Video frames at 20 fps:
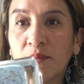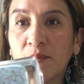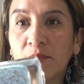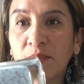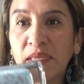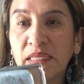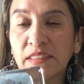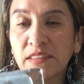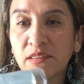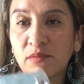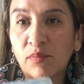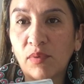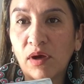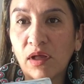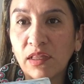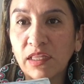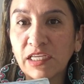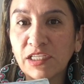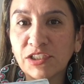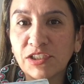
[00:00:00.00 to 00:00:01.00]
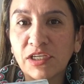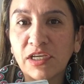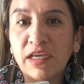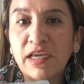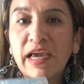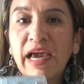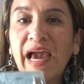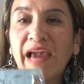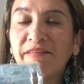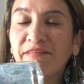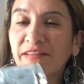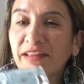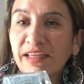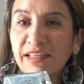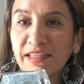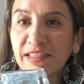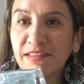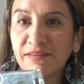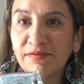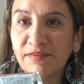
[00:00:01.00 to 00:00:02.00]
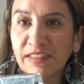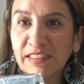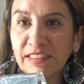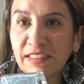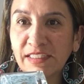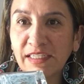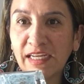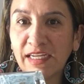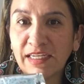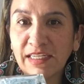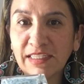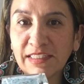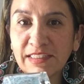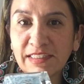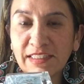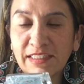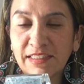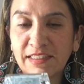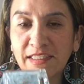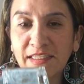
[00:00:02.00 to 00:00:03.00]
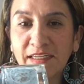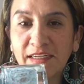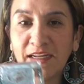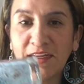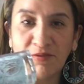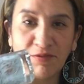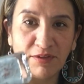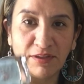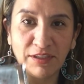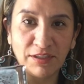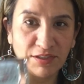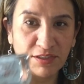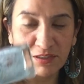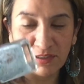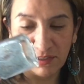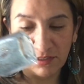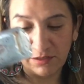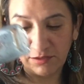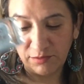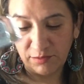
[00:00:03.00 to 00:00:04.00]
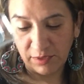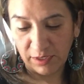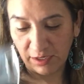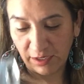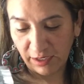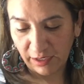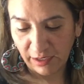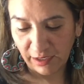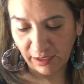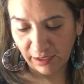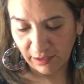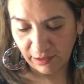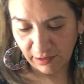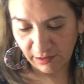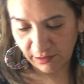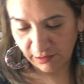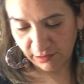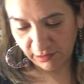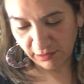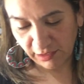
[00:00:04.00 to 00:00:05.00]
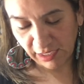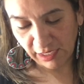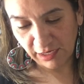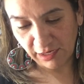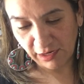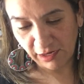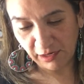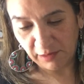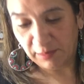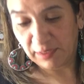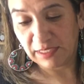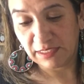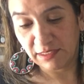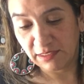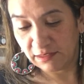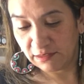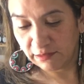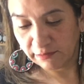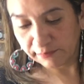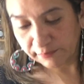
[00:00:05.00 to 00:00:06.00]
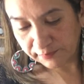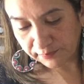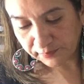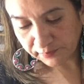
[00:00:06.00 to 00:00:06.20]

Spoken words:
Painted Polish. I feel like this fits in any season and I really just need to wear it and get it out of my system.